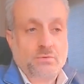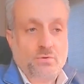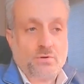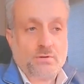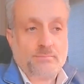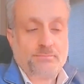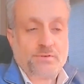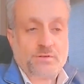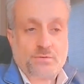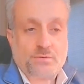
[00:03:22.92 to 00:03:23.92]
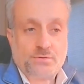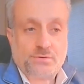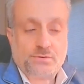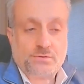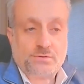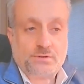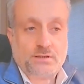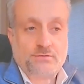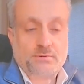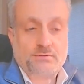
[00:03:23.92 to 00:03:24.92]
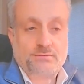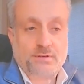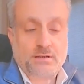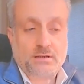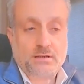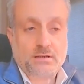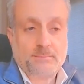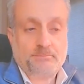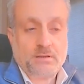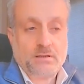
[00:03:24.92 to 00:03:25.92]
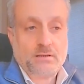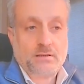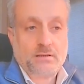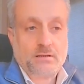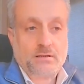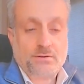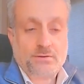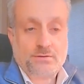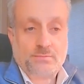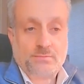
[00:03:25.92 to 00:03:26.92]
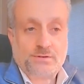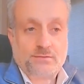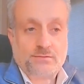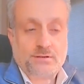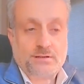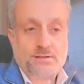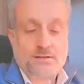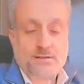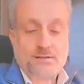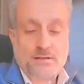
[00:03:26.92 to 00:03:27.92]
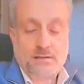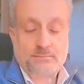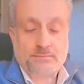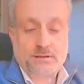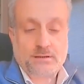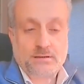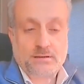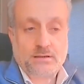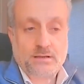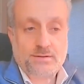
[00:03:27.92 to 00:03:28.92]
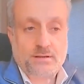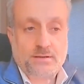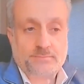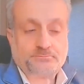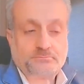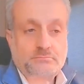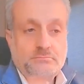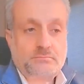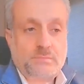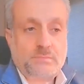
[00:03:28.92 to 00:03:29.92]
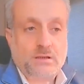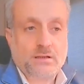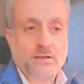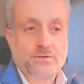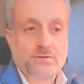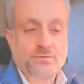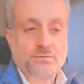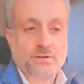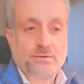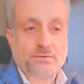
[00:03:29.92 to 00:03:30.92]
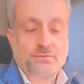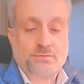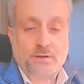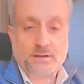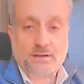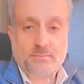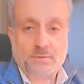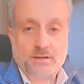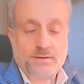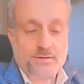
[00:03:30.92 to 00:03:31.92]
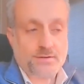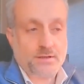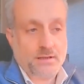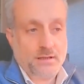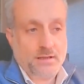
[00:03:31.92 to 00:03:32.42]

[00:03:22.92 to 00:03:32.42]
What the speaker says: or soldiers that have been fighting on October 7 and since then in Gaza to fight Hamas